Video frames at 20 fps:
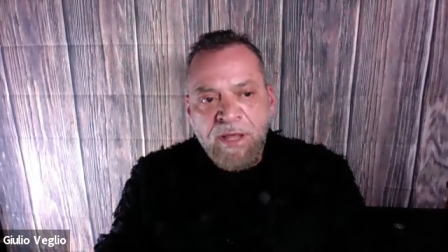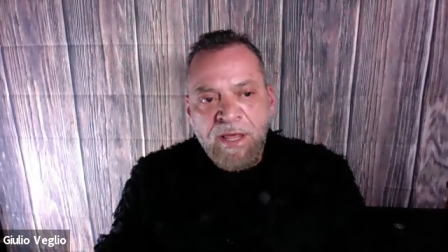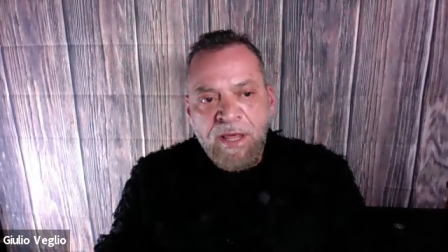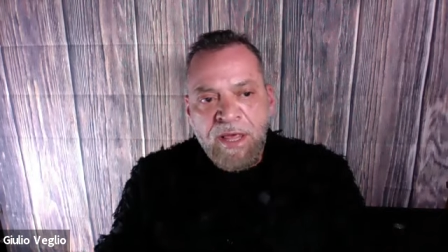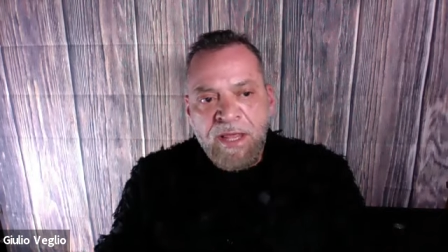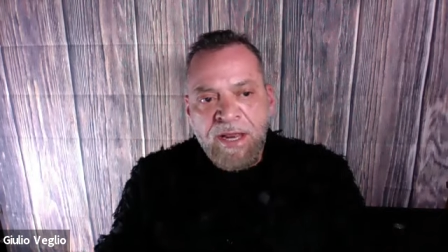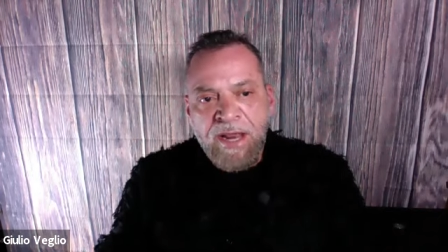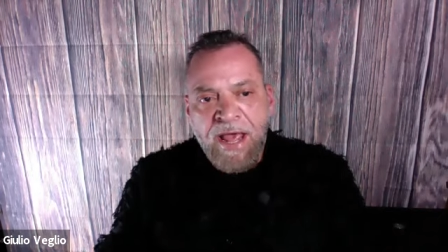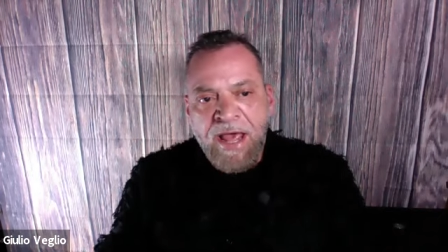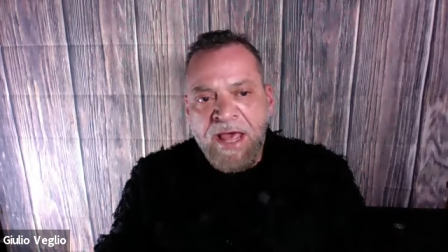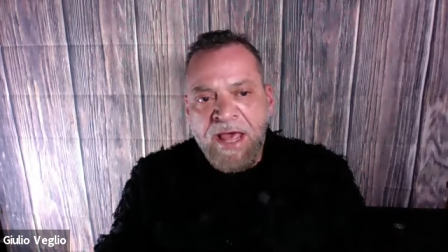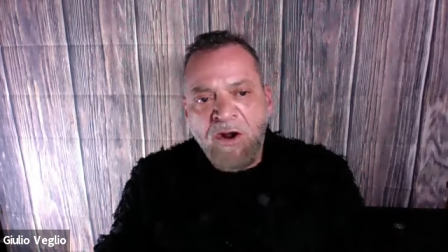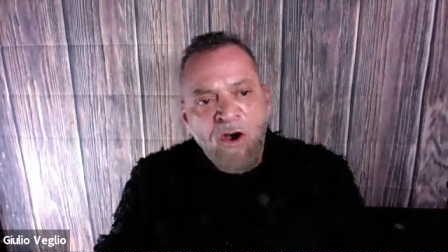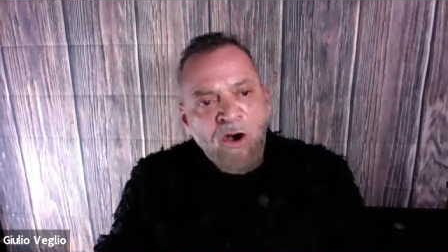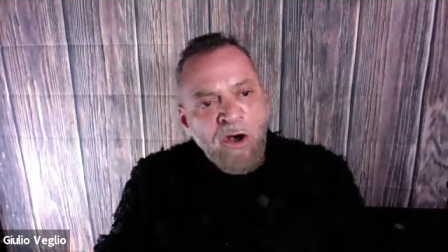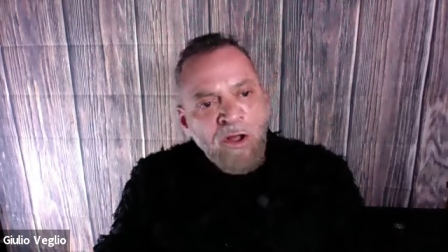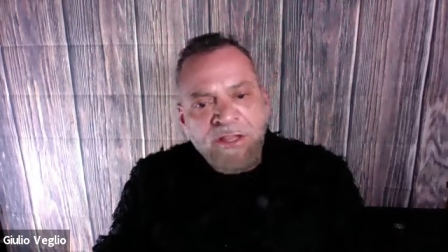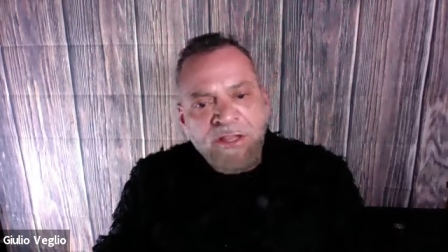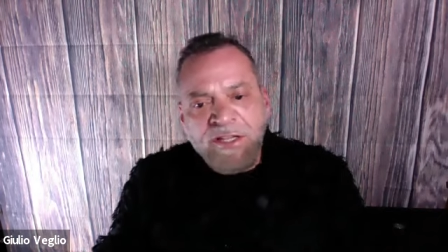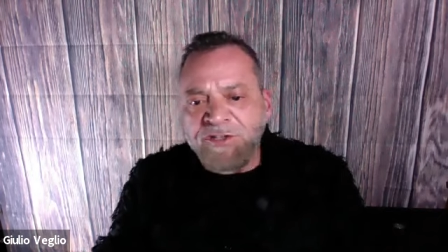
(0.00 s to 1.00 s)
And I had
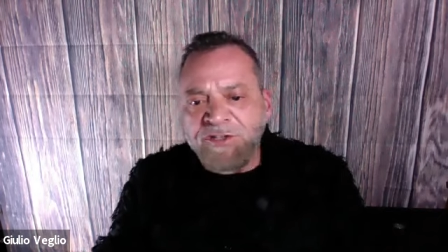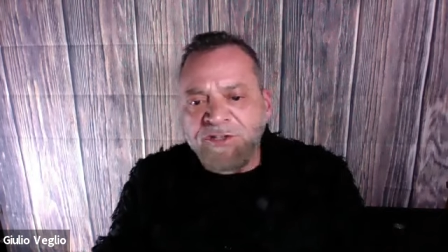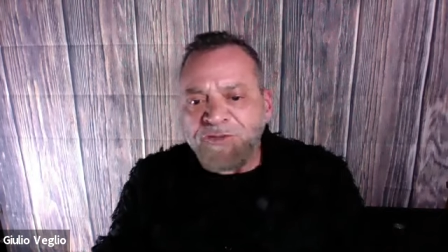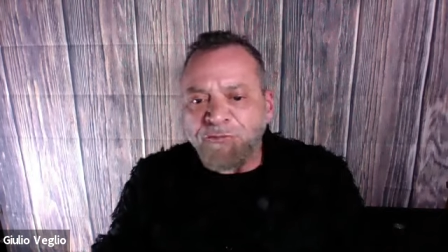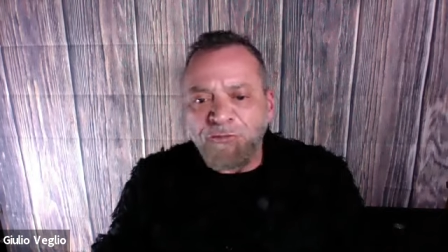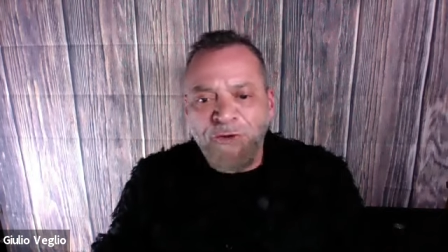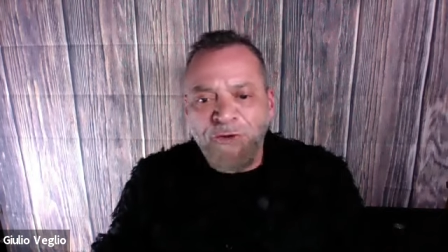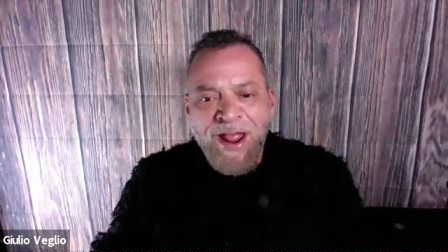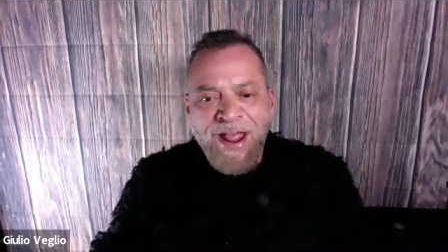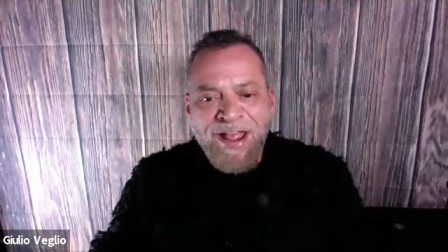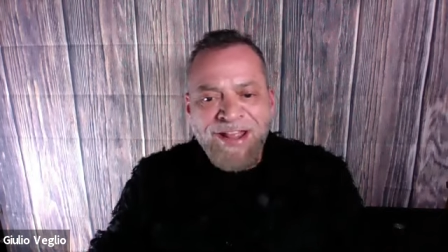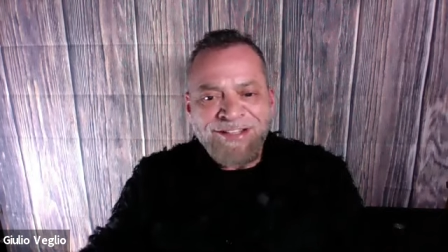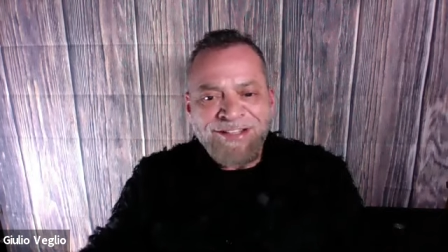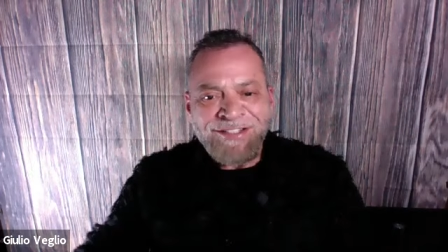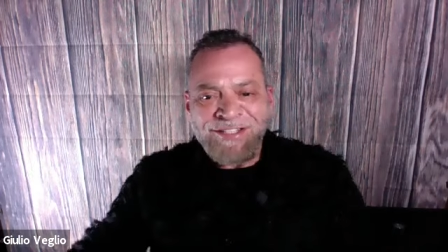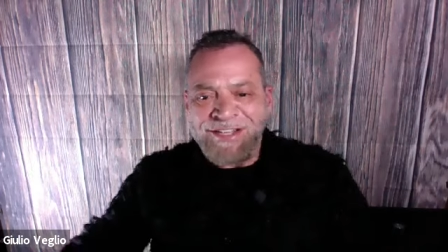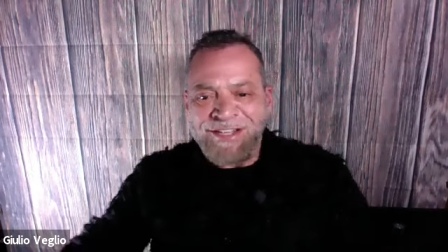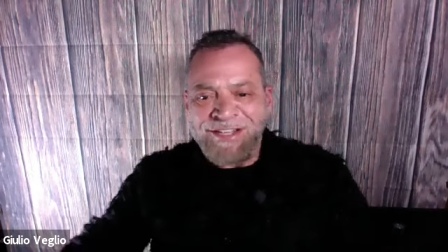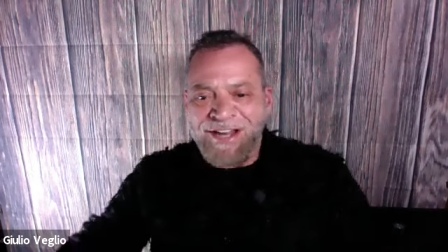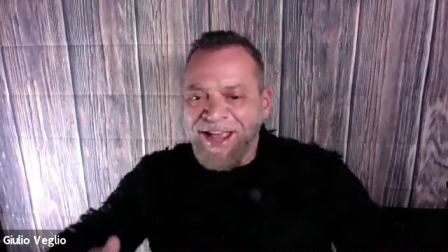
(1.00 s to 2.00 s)
all these
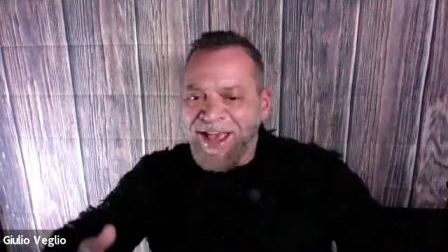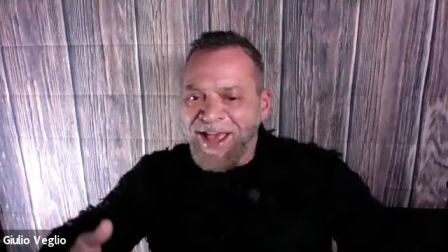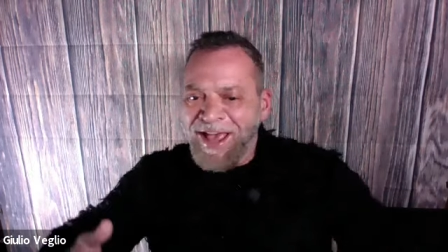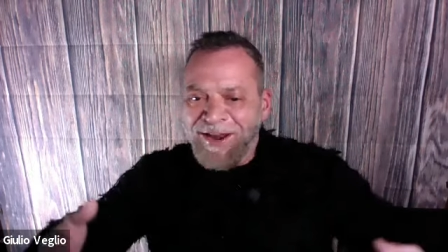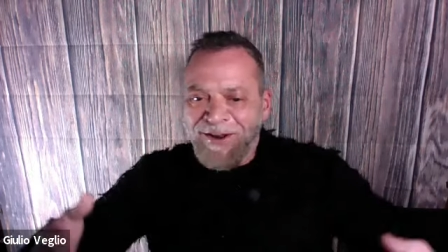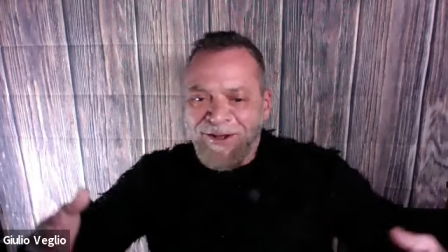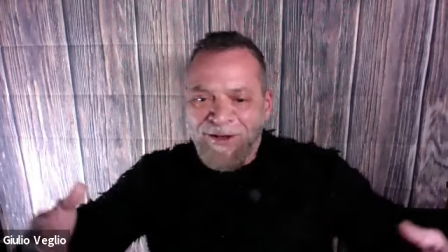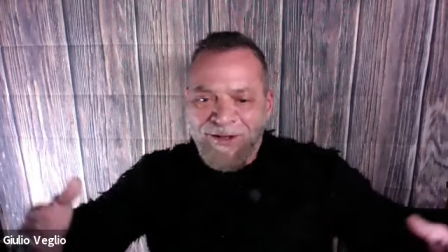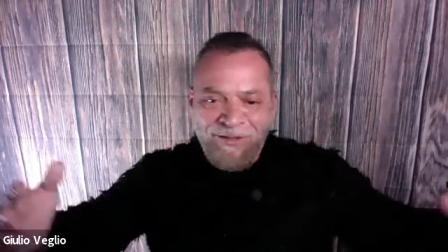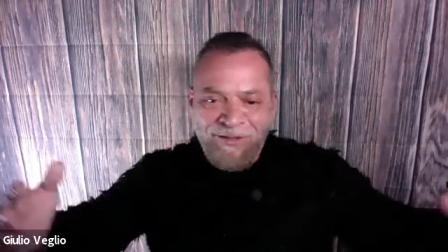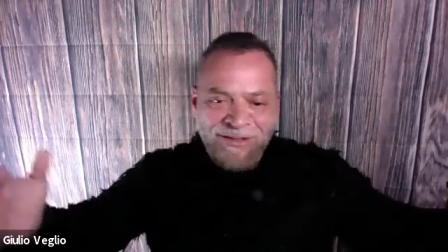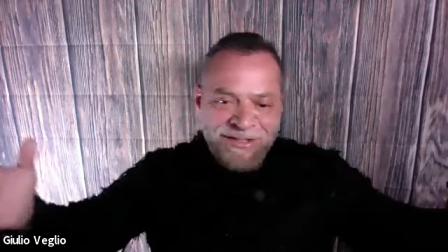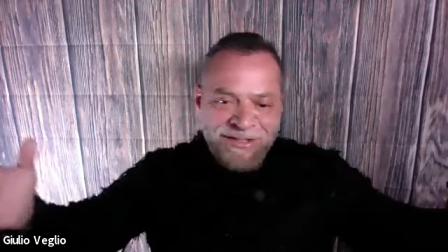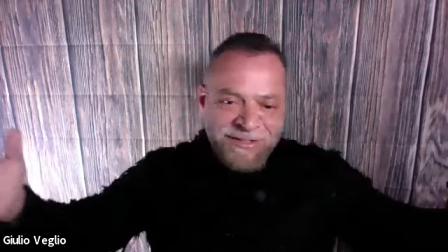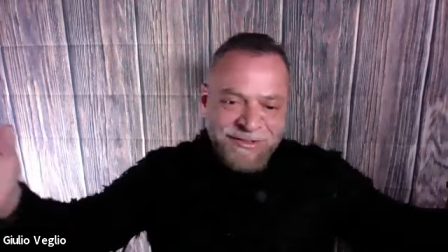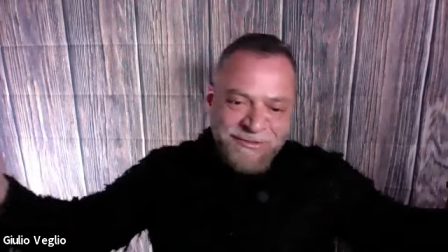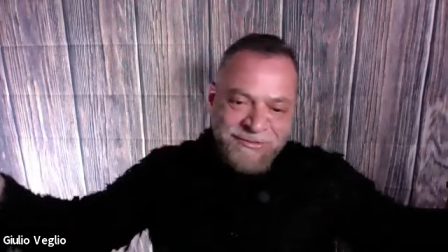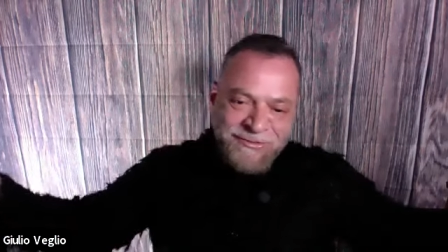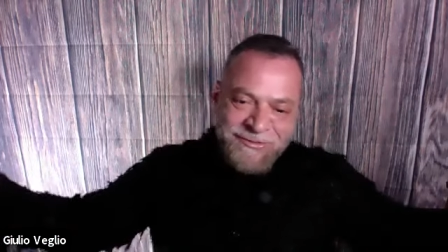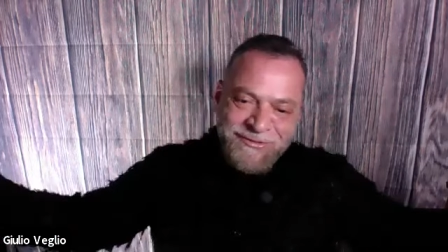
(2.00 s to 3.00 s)
friends and I had all
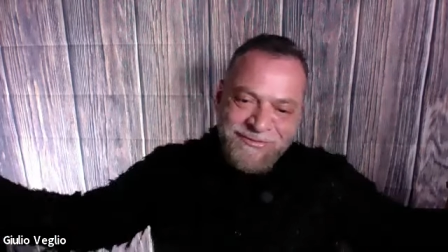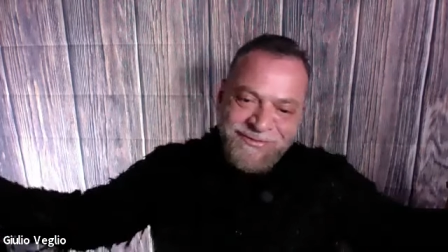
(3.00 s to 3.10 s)
this